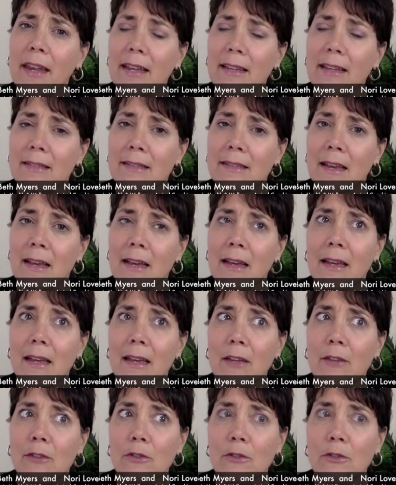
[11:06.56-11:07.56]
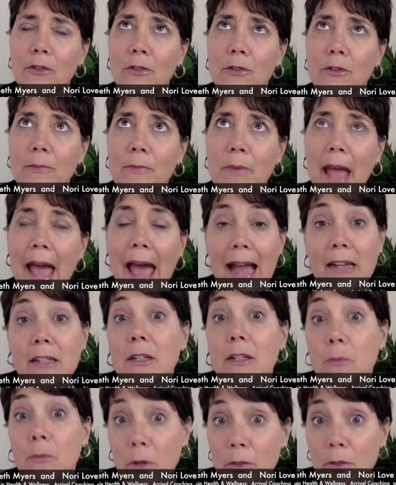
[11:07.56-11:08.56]
has
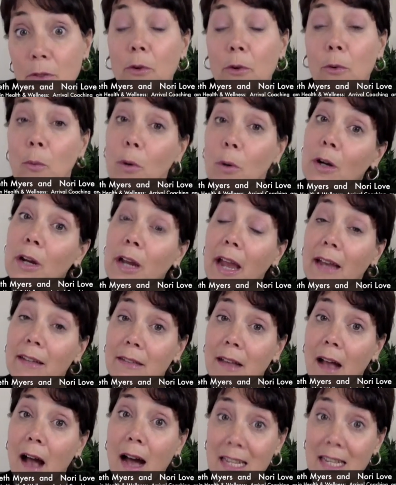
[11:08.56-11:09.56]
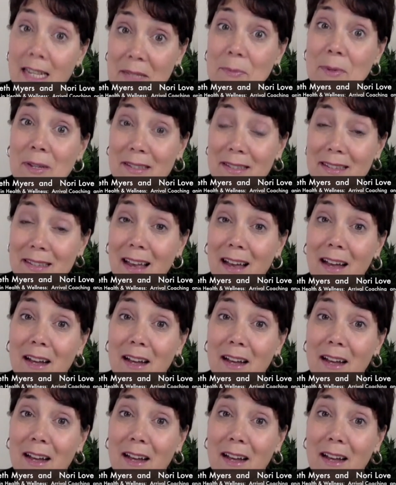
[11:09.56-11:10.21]
interacted with your work as a hospice